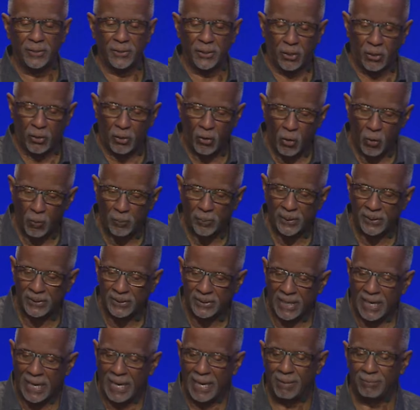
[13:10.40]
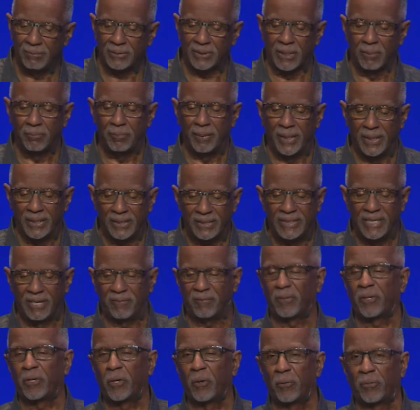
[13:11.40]
to hope at times can be a
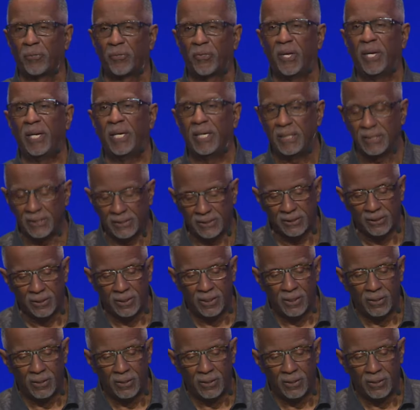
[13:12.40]
difficult thing